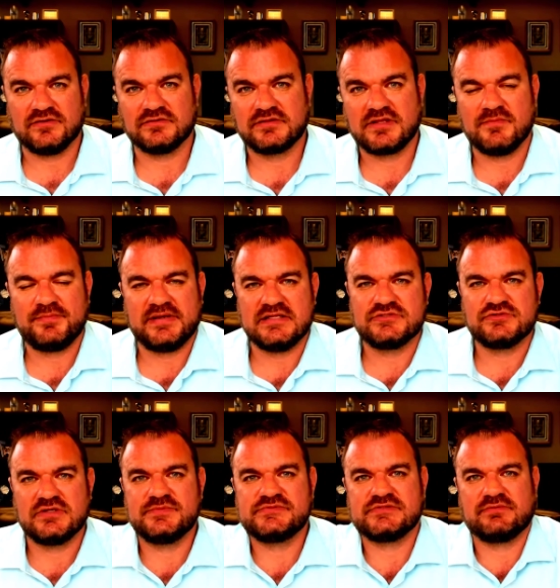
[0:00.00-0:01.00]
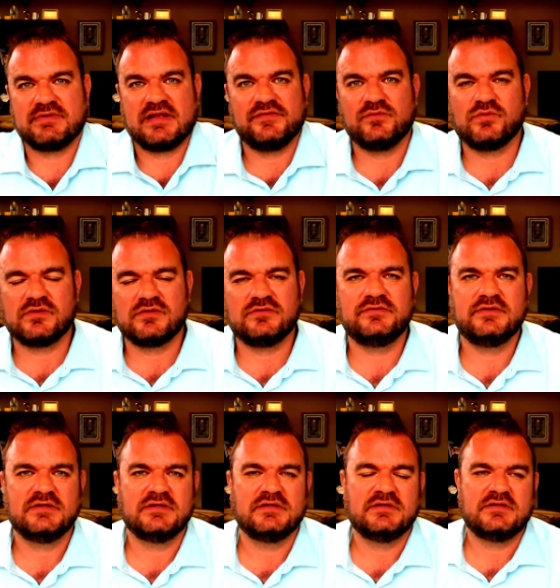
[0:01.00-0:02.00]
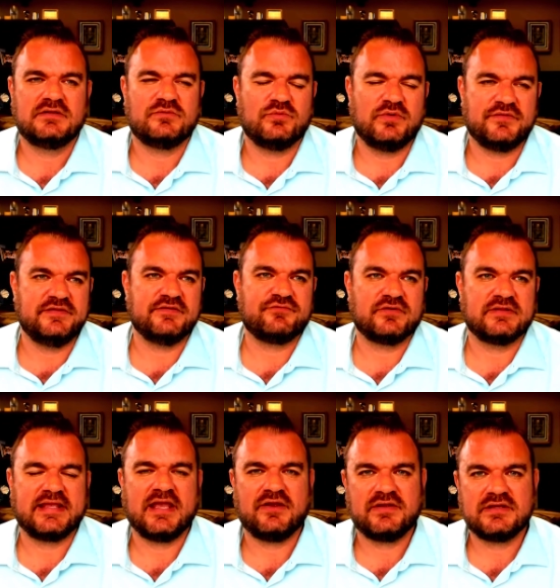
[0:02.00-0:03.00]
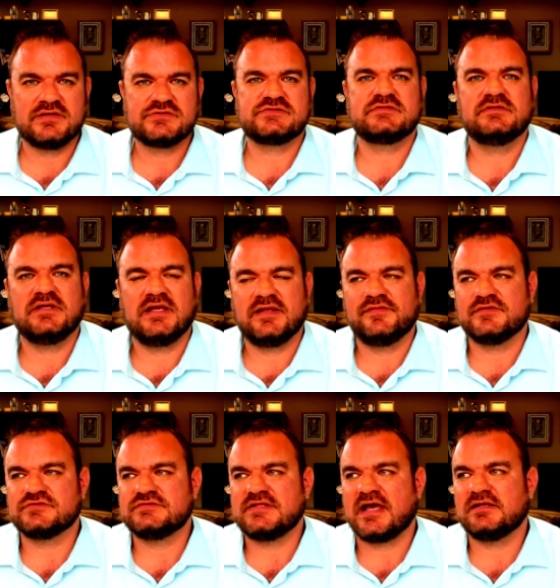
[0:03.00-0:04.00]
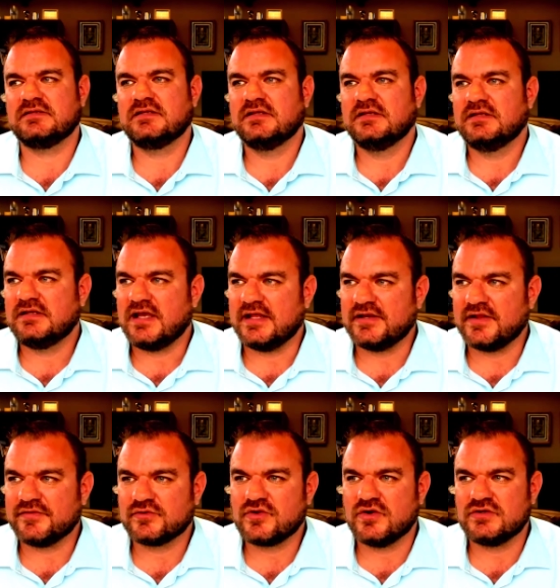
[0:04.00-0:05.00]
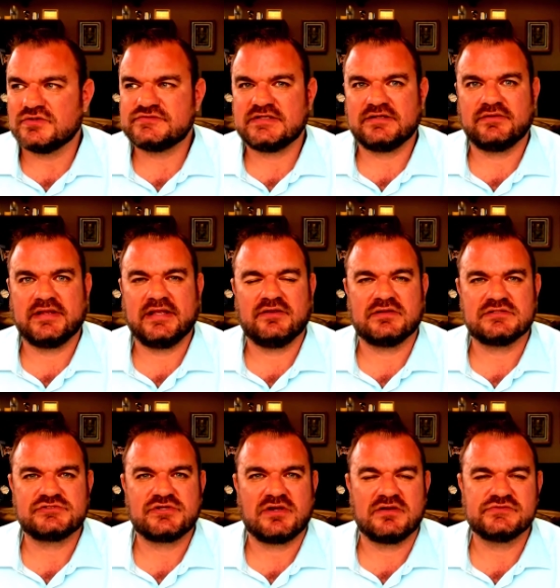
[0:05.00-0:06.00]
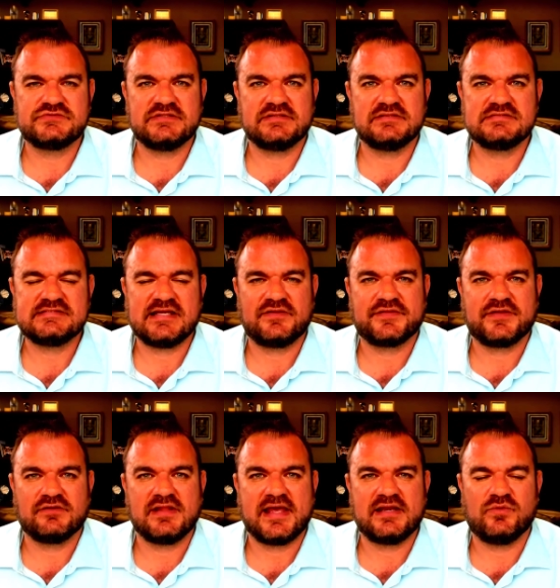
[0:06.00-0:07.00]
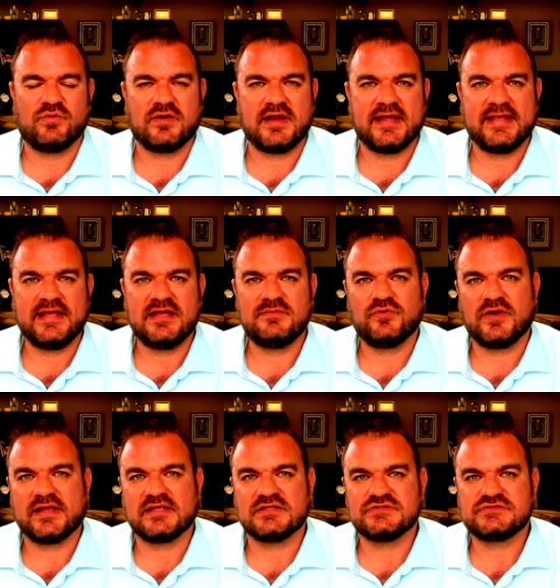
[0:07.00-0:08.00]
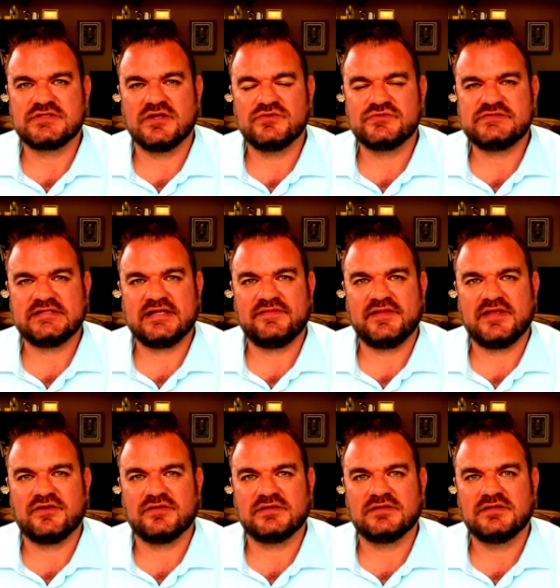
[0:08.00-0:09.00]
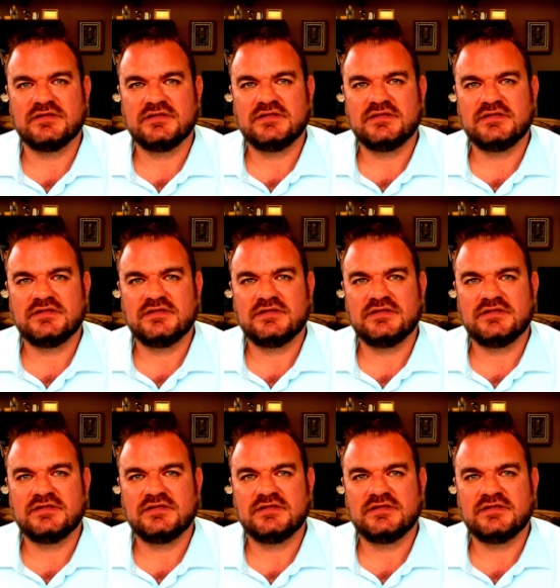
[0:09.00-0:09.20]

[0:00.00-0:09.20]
on company trips around the world with different carriers. There's not another call center here in Charleston, South Carolina, where I am, where I can just go sit in there and,